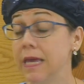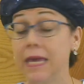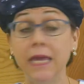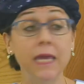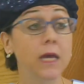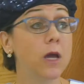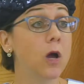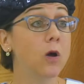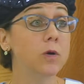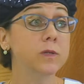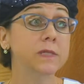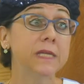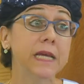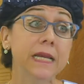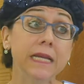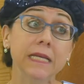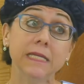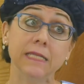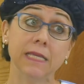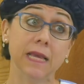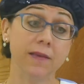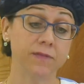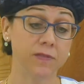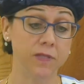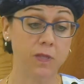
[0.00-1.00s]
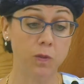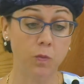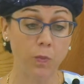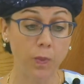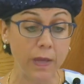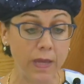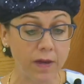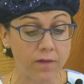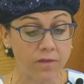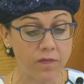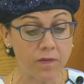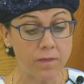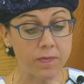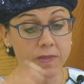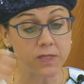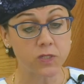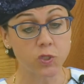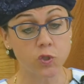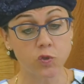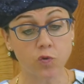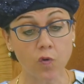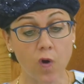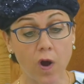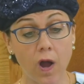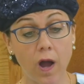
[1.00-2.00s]
He goes in, he saves the weak from the
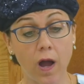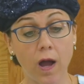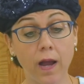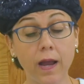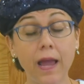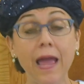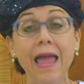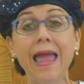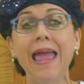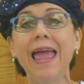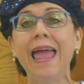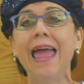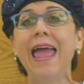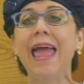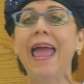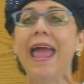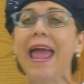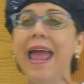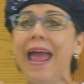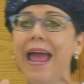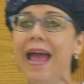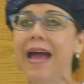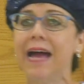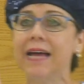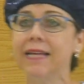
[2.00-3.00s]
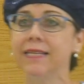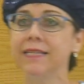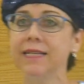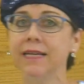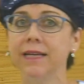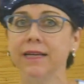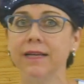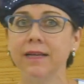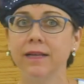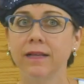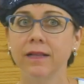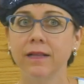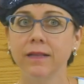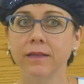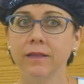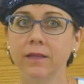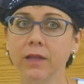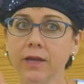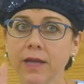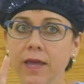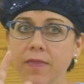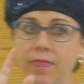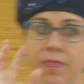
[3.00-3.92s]
strong, and look